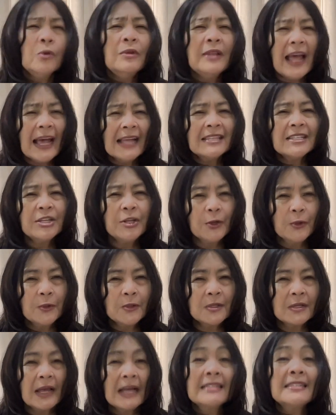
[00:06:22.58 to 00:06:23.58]
let's
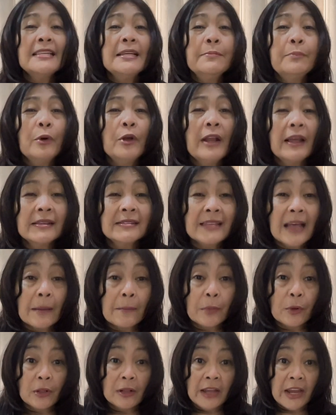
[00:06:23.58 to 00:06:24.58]
use a simple
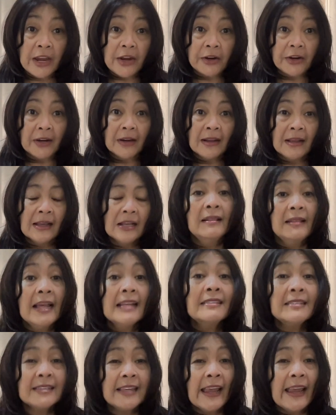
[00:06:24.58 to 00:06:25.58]
example here.
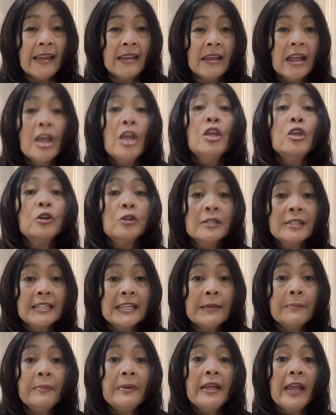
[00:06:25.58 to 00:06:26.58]
Let's say your
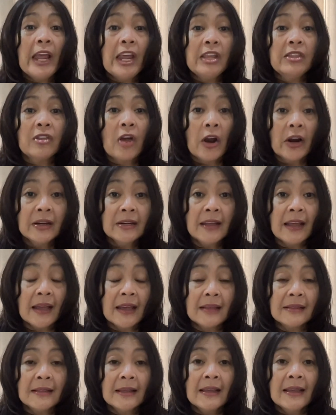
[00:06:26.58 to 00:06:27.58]
CPA
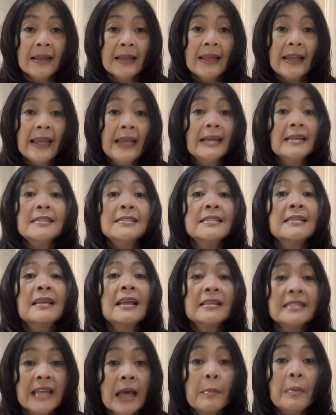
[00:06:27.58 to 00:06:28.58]
target is
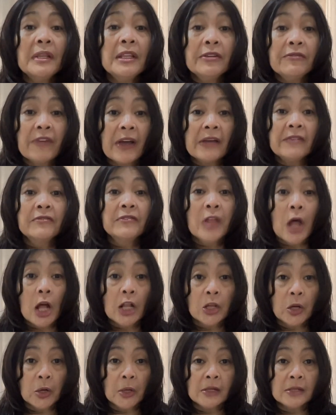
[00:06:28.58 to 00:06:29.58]
$75.
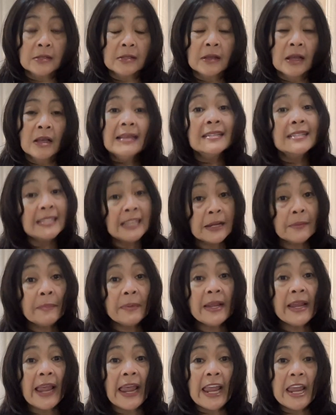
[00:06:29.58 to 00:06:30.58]

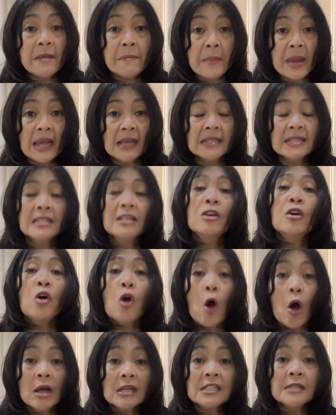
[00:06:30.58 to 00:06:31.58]
CPA means
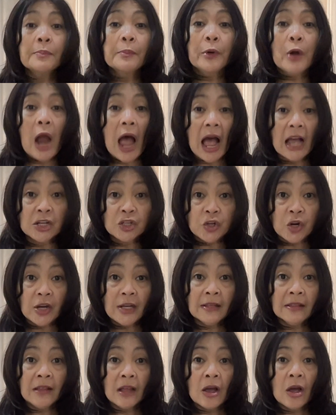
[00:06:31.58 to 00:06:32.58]
cost per
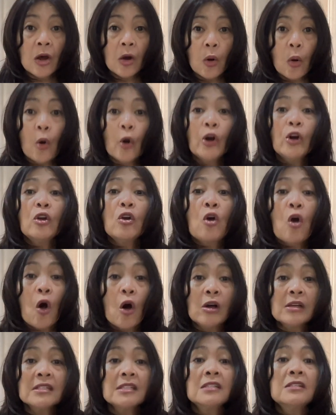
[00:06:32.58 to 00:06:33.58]
action or
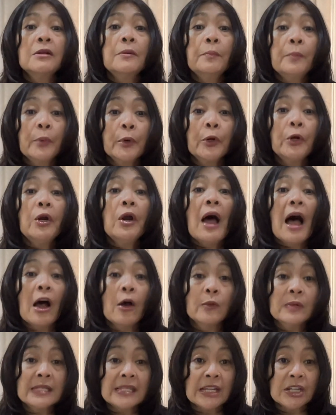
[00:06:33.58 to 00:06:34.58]
cost per
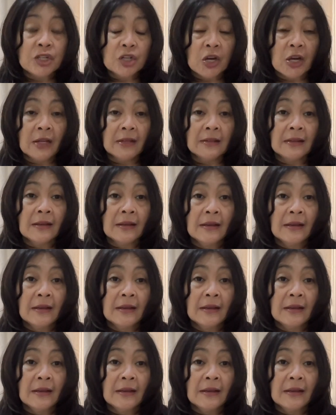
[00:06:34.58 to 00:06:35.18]
acquisition.